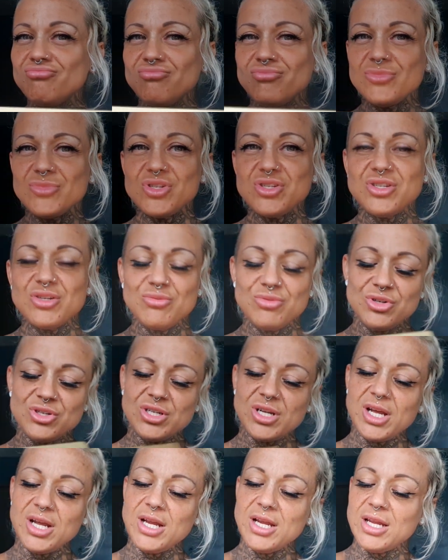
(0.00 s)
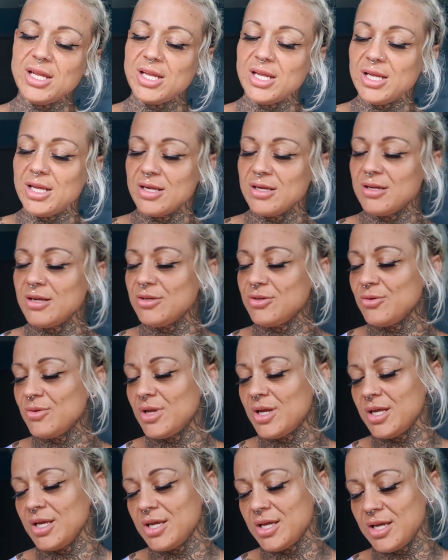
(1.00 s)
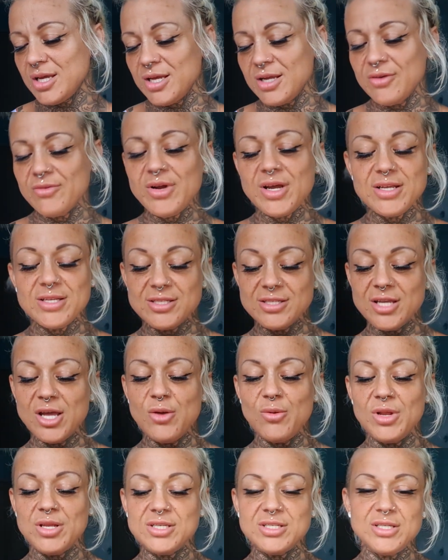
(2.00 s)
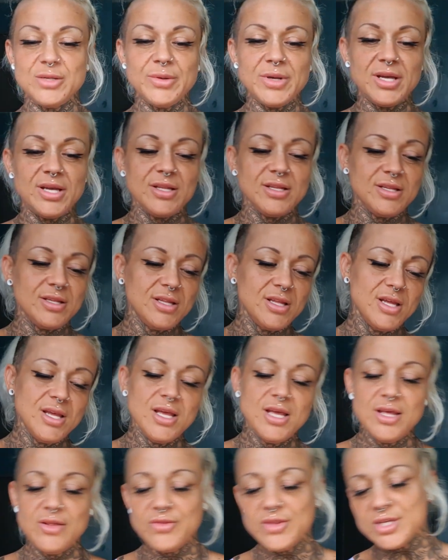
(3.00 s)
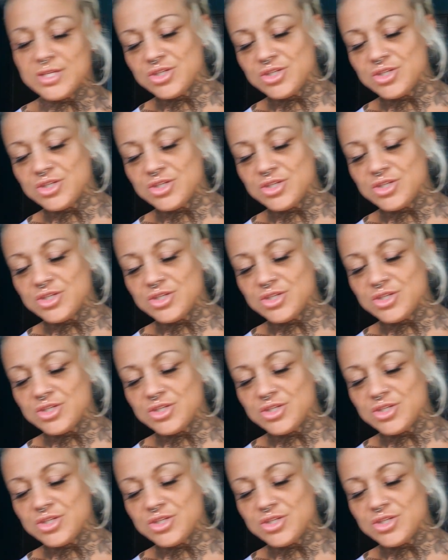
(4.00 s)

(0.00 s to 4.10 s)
So shiny. I do like it. Right, so let's do it. This